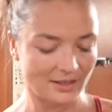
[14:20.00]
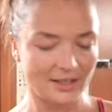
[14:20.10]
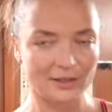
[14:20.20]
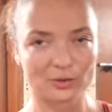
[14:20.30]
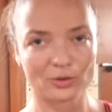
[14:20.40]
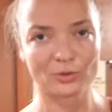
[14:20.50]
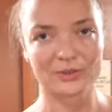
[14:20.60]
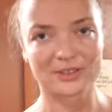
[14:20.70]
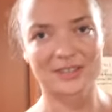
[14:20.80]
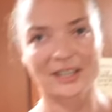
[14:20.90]
I don't know
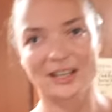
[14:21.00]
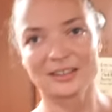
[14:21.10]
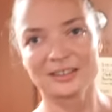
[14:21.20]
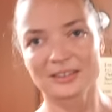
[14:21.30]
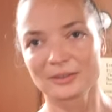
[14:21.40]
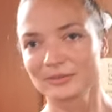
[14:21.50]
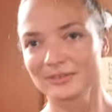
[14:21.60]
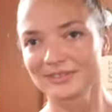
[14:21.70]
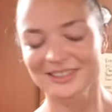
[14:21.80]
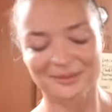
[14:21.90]
this coriander
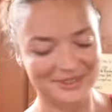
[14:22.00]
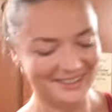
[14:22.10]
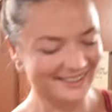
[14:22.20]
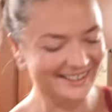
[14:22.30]
something.